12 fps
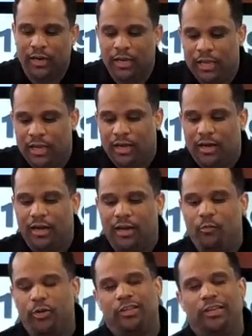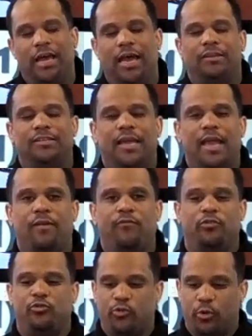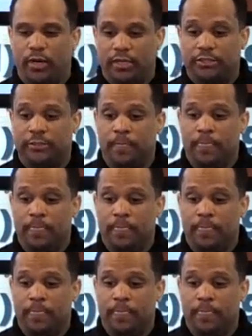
And we're delighted to have you join us.